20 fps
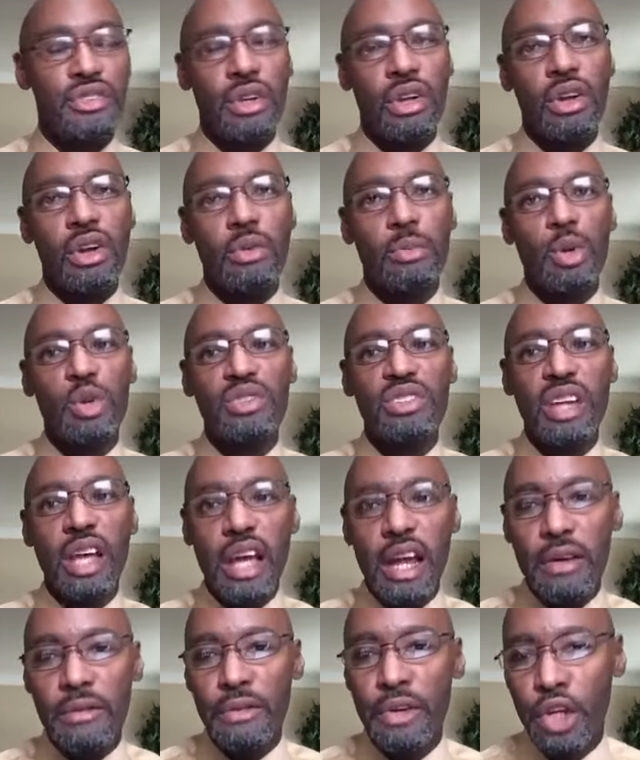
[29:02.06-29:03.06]
on almost
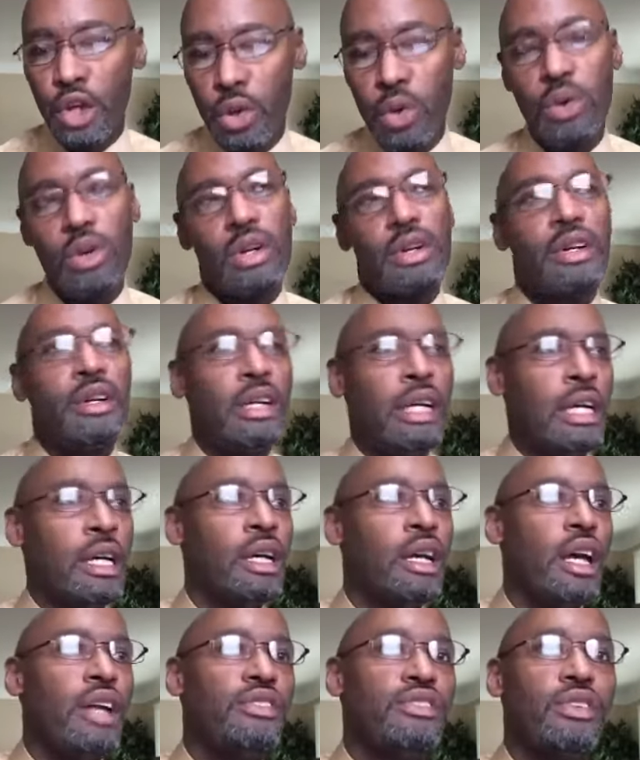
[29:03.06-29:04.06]
every corner.
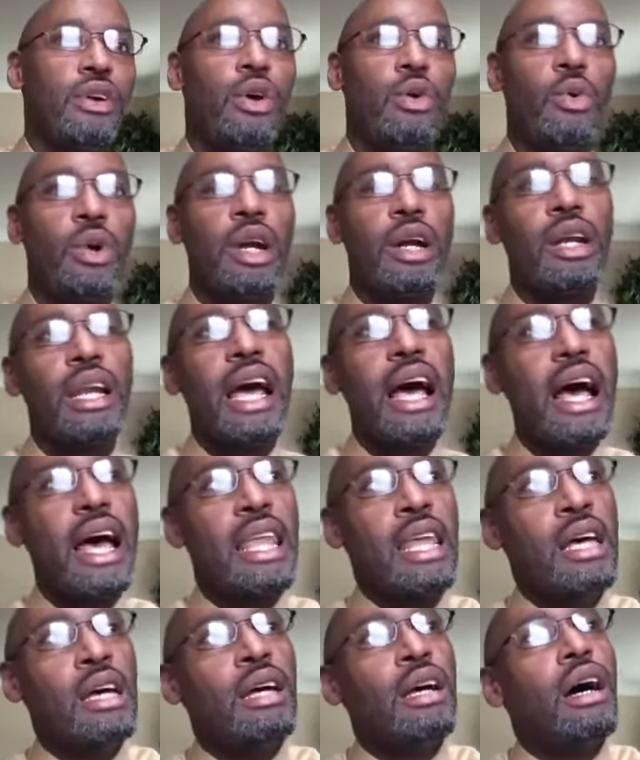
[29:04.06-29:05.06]
And so we're
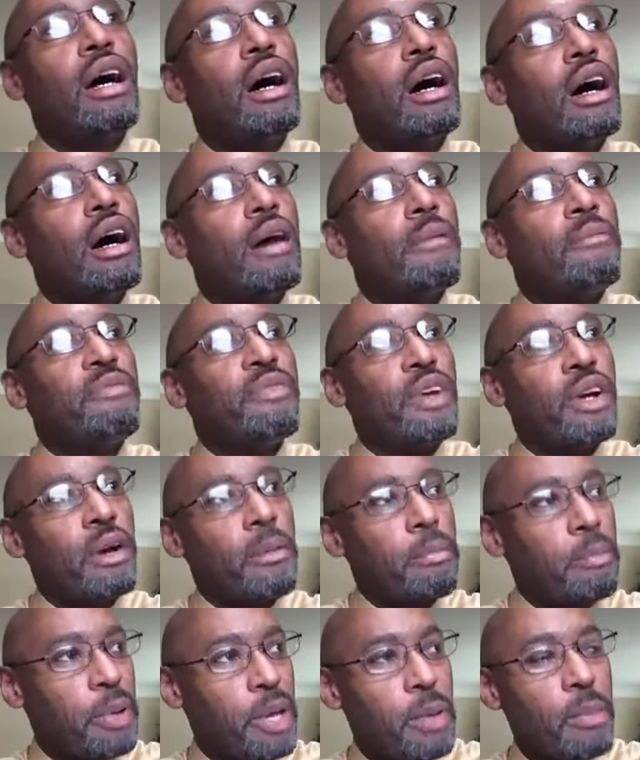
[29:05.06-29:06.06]
not, um, there are
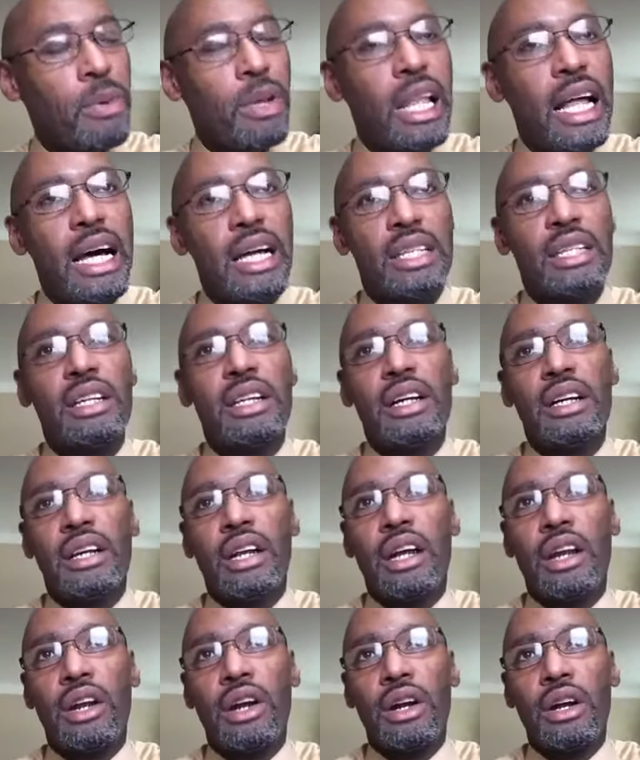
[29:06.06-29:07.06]
people out there
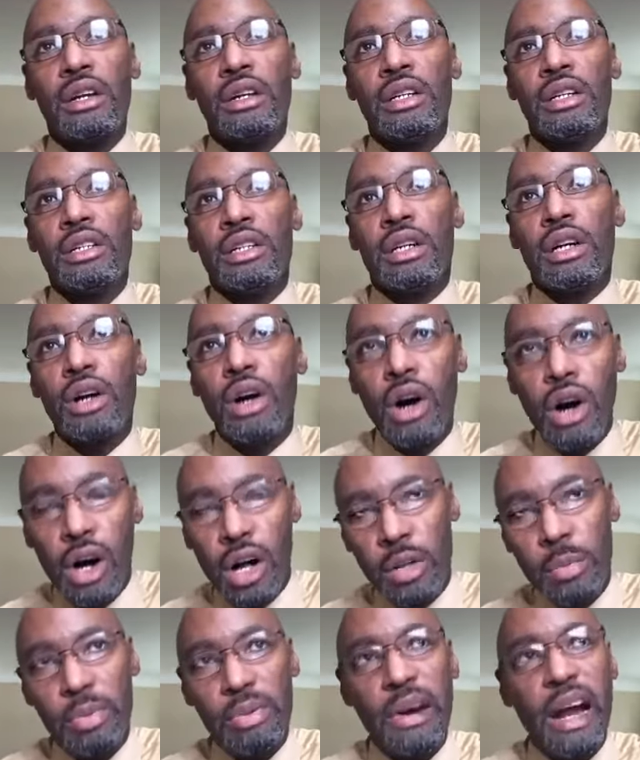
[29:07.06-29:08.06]
that are
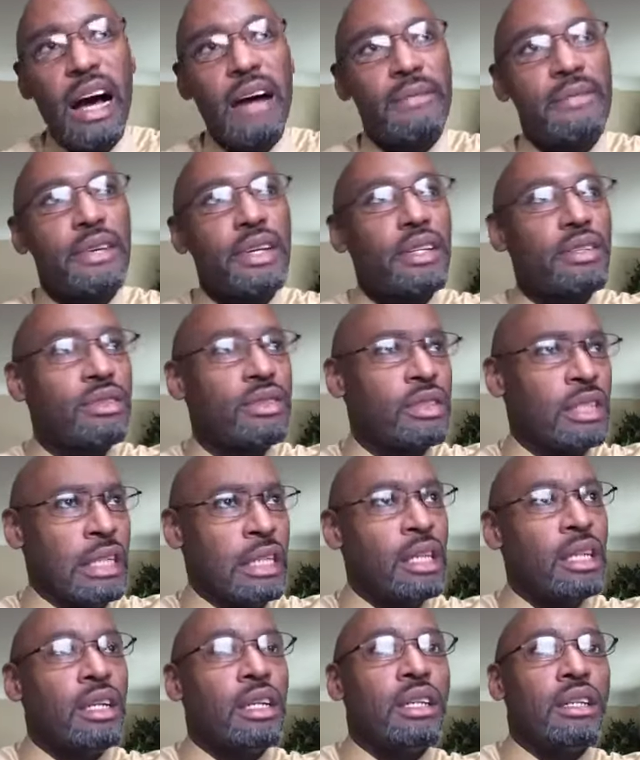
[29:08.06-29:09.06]
called prophets,
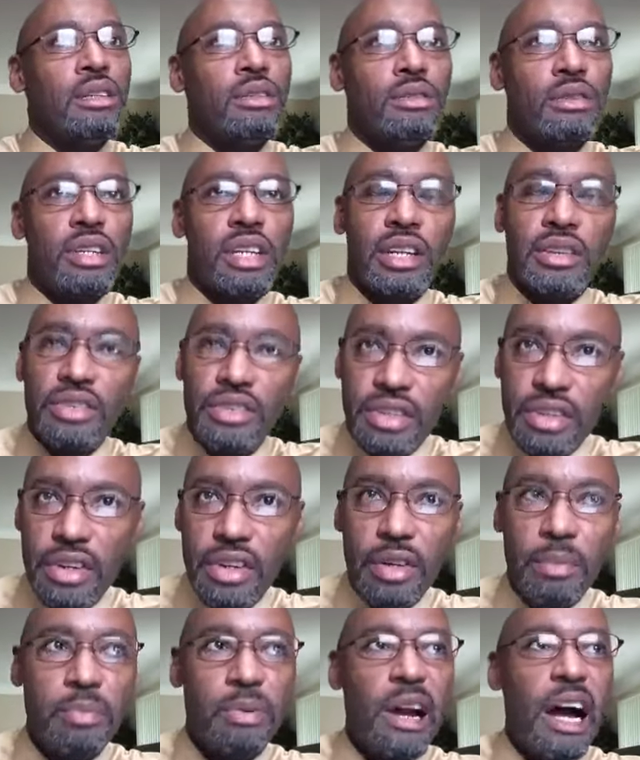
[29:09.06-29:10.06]

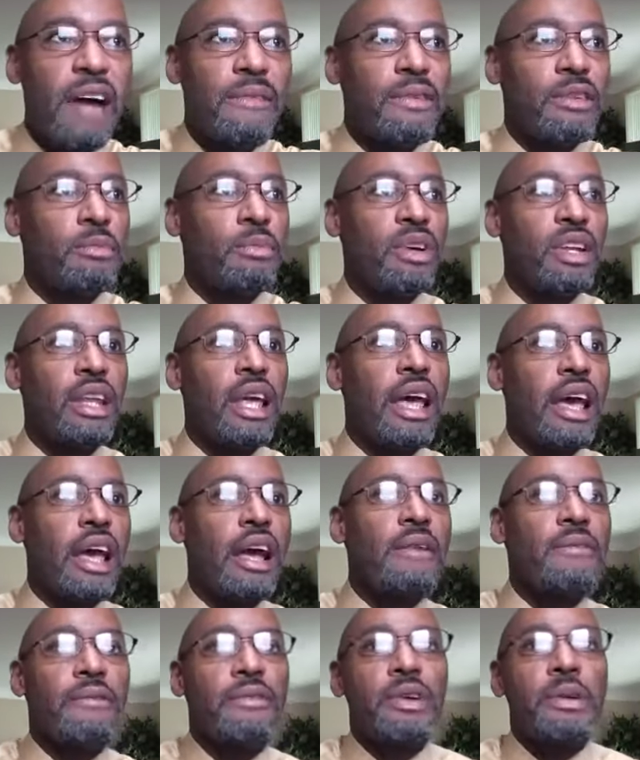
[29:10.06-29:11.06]
considered prophets, but
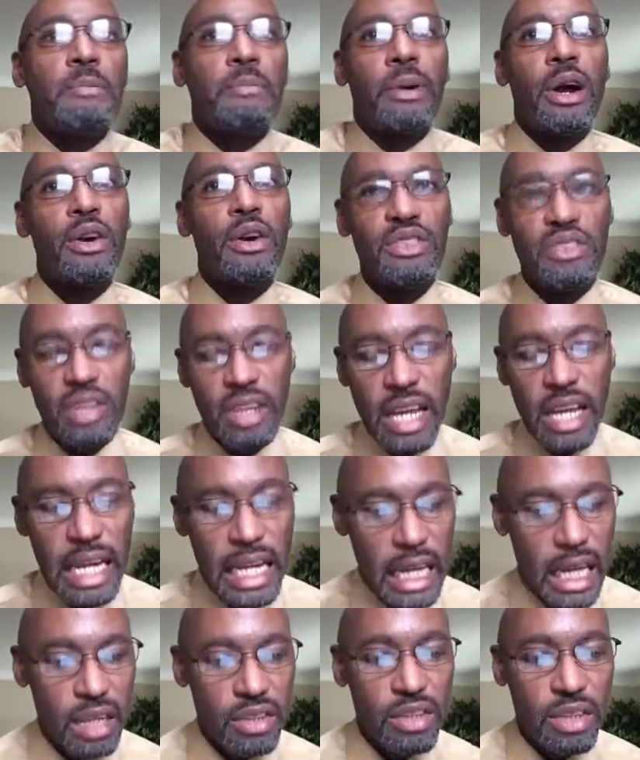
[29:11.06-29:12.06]
every person that
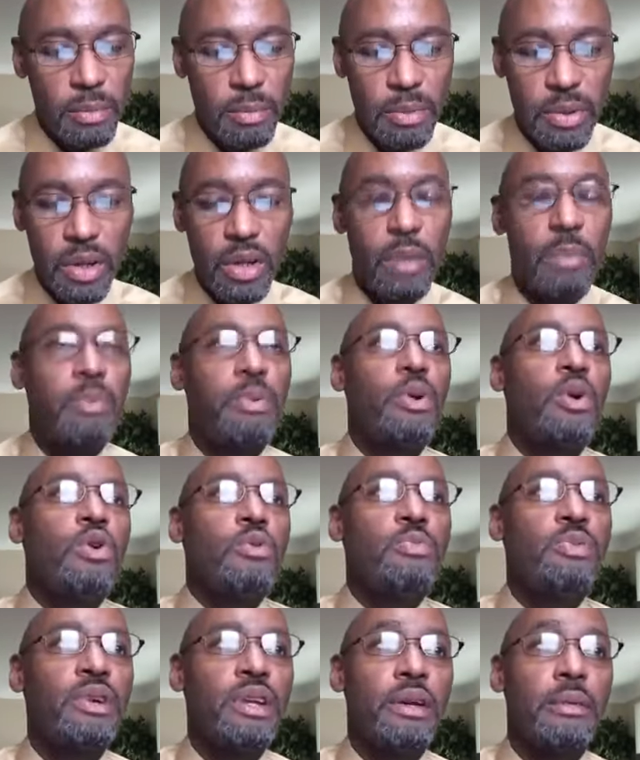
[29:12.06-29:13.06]
gets up in a
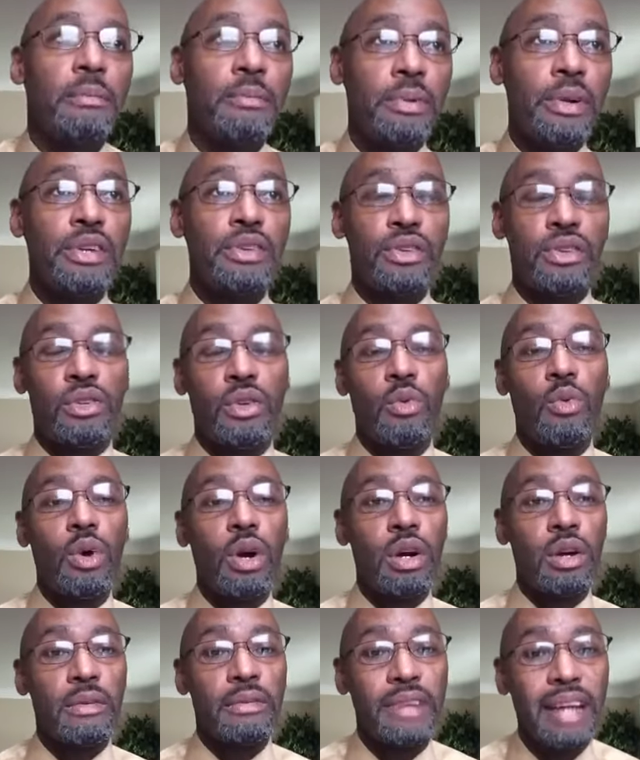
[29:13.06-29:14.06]
pulpit and preaches the
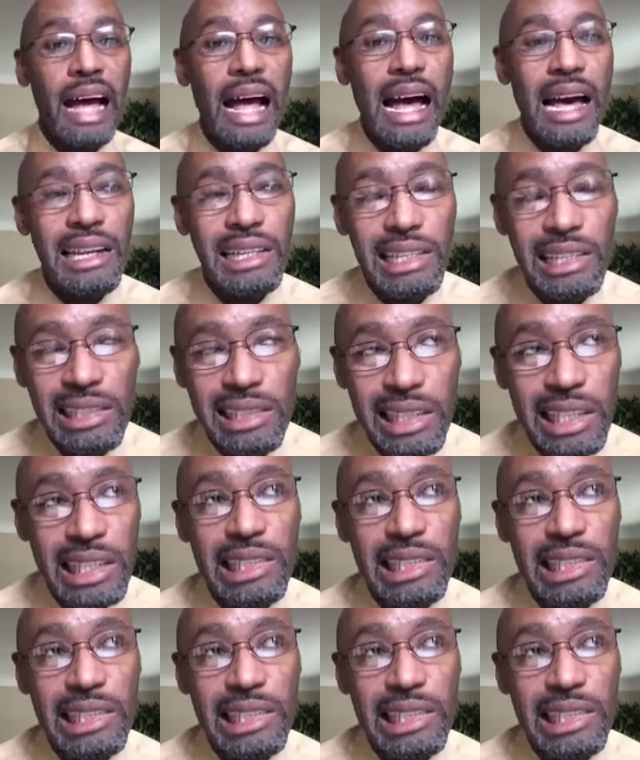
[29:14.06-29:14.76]
word of God is